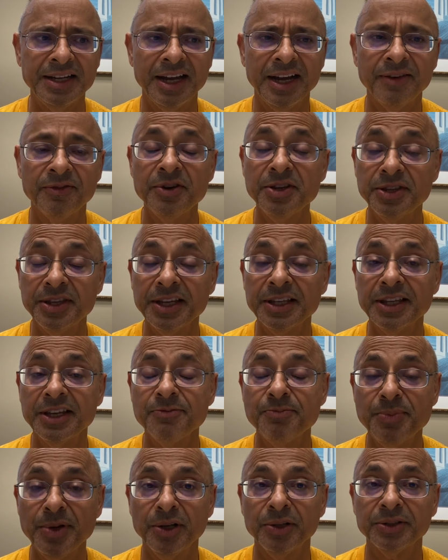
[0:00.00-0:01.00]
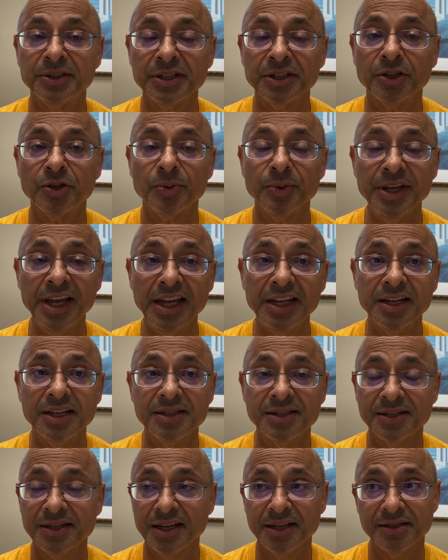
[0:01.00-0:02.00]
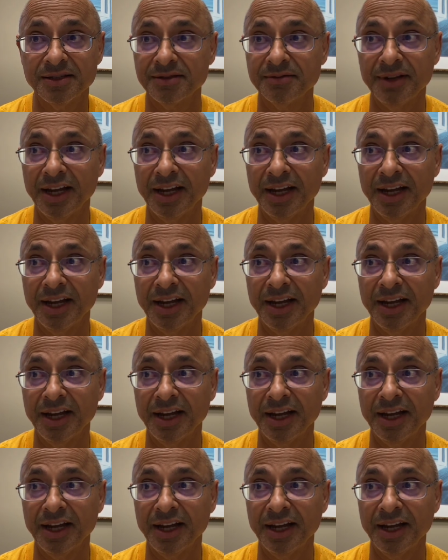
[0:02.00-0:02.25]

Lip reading: everything they've built and created since